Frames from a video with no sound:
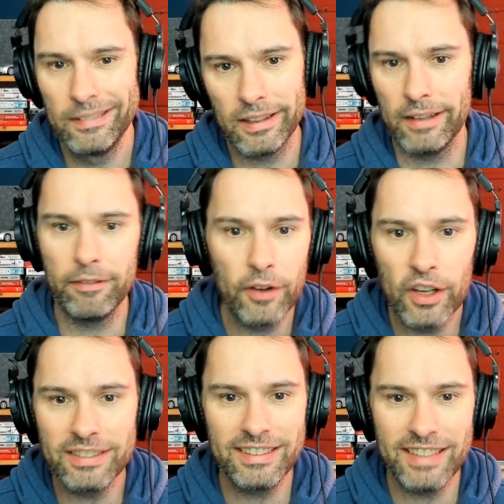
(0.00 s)
like
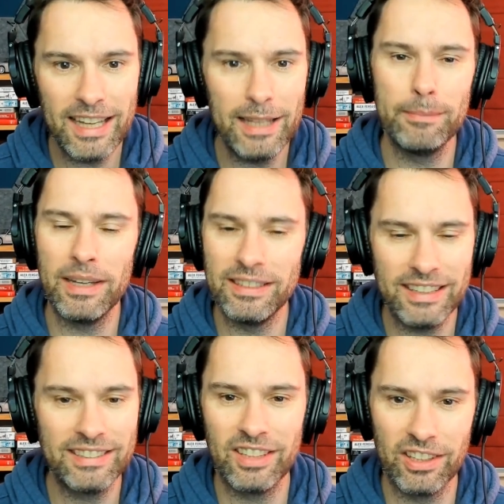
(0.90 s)
first team
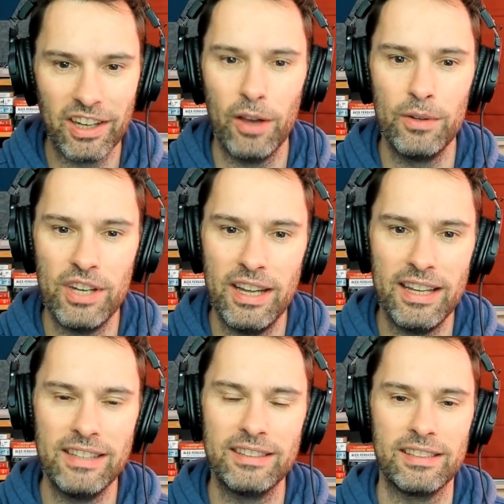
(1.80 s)
assistant
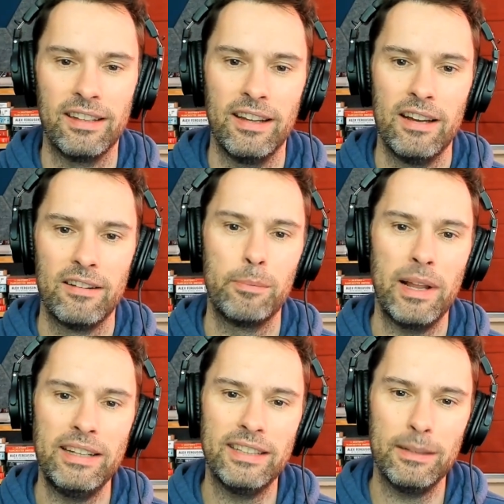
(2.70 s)
coaches,
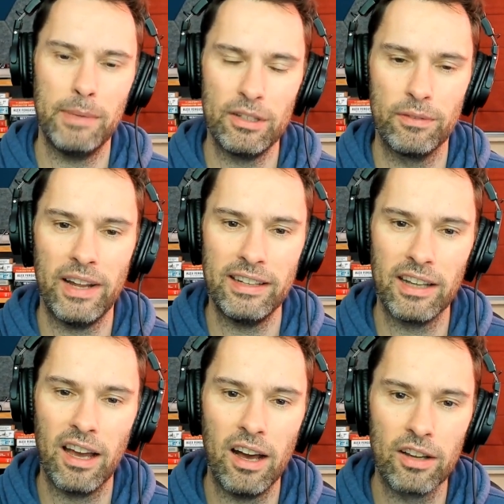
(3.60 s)
replacing Mitchell van
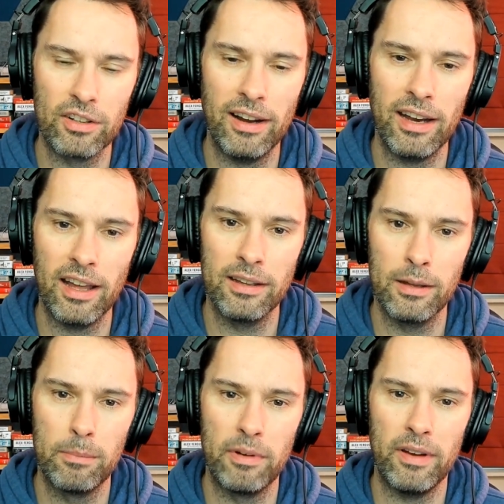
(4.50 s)
der Gaag, trying to
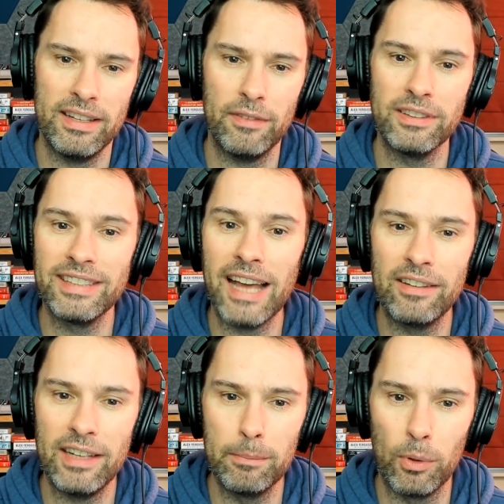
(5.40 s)
provide different
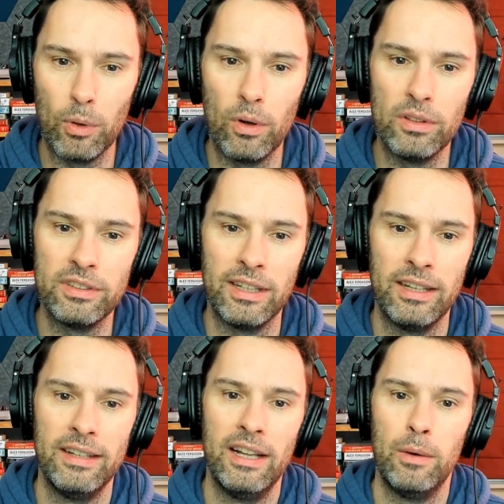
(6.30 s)
sounding board.
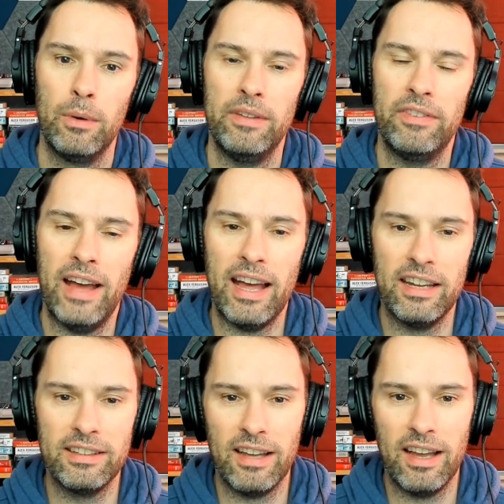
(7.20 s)
We've
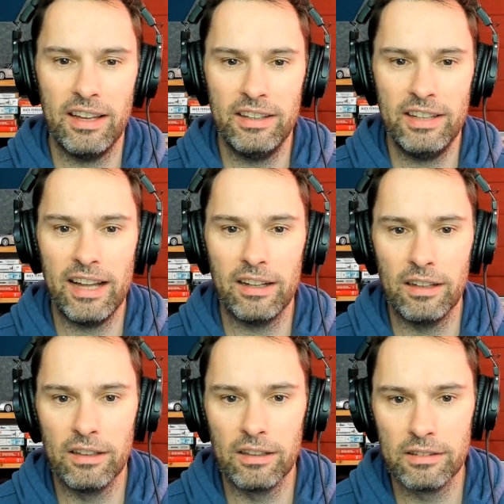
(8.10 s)
had
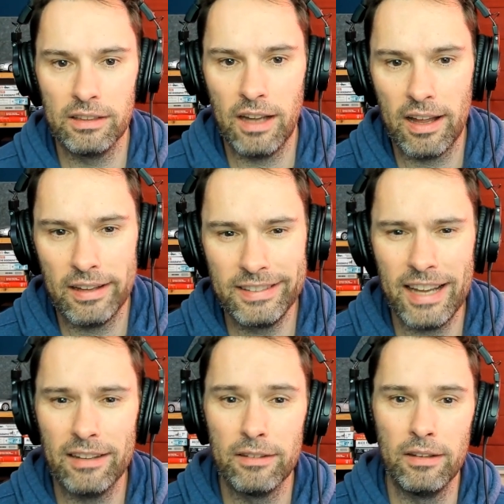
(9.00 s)
Jel
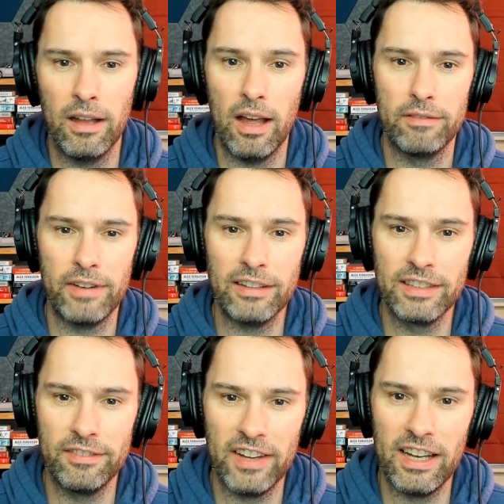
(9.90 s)
ten
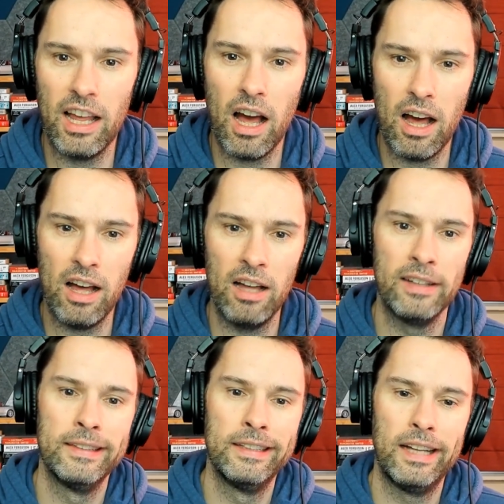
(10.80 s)
Valtevela,
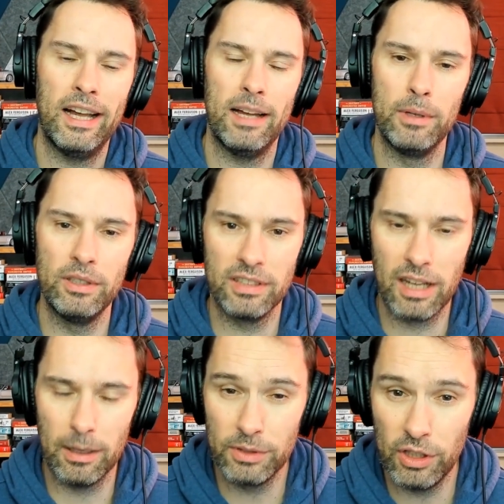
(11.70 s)
who's the
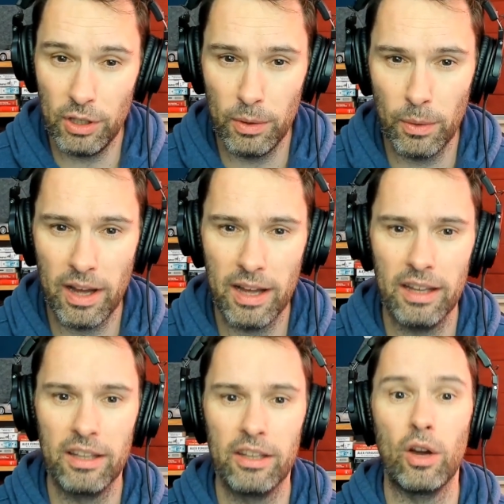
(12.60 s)
club's new
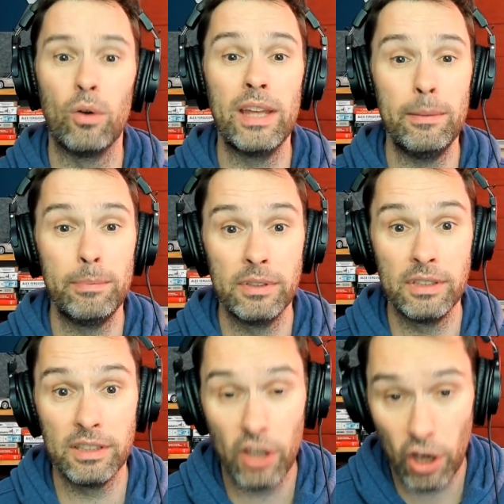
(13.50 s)

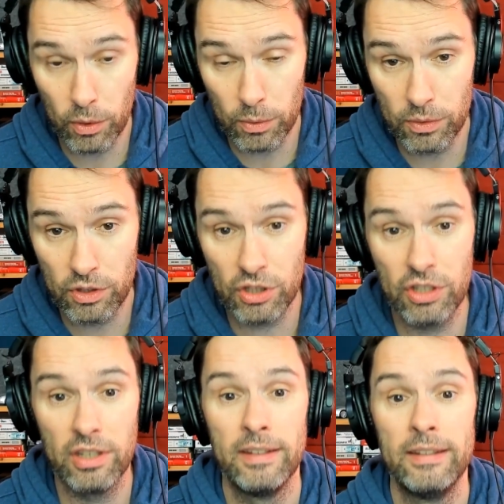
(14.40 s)
goalkeeping coach.